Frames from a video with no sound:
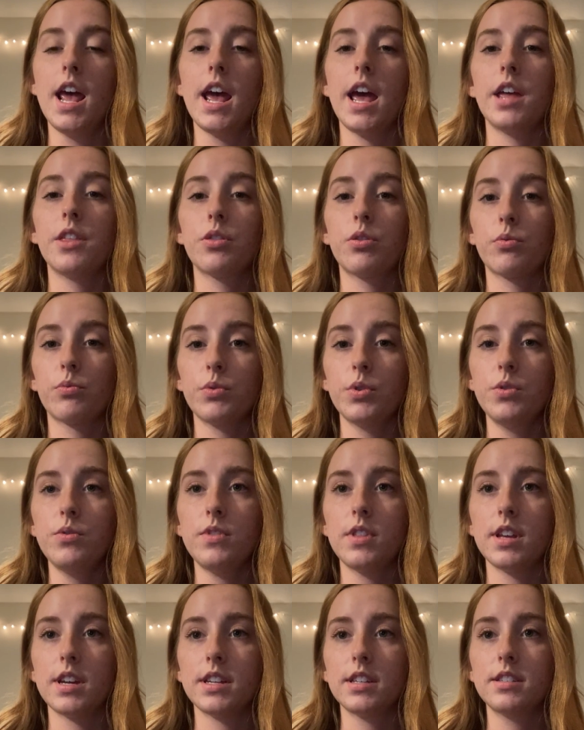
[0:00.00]
and through
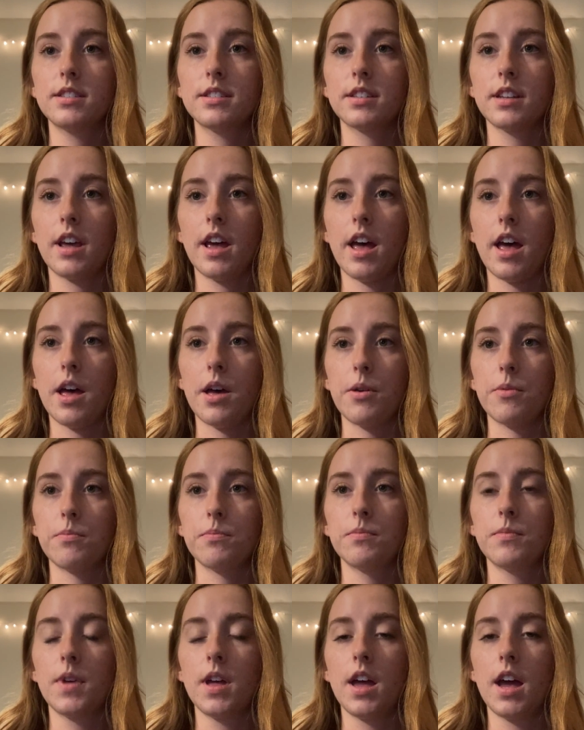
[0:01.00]
this,
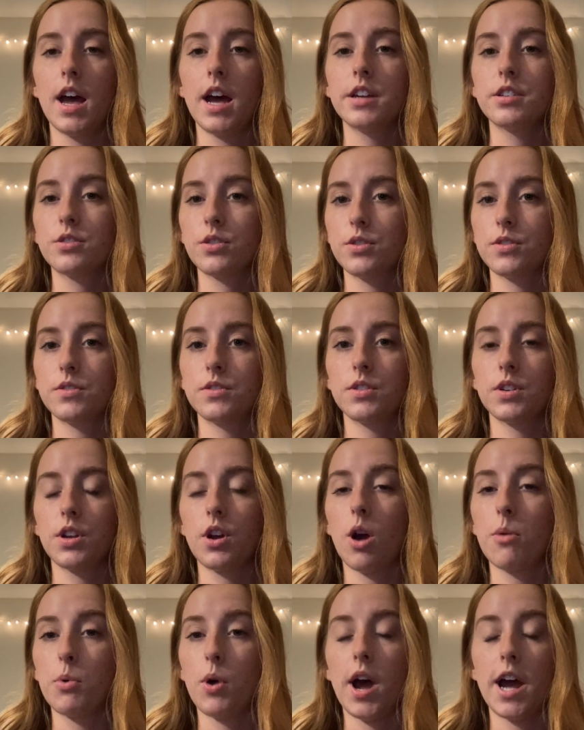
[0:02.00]
a certain
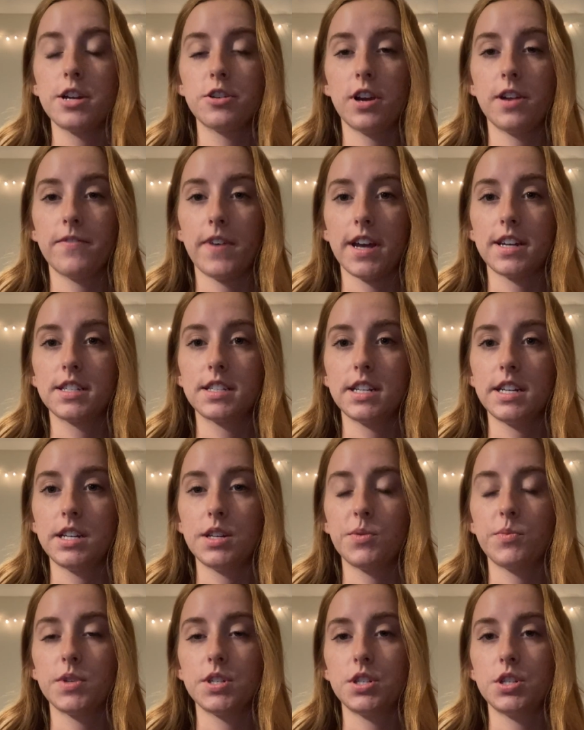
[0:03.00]
carbohydrate
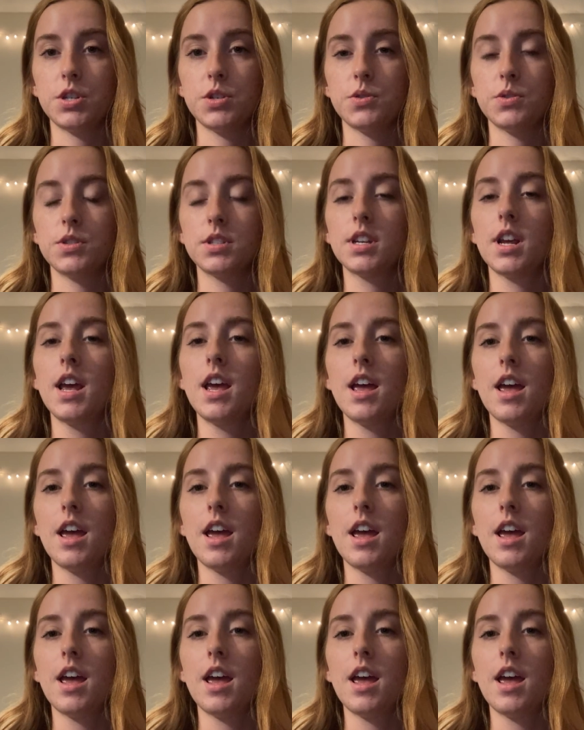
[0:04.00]
vaccine was used,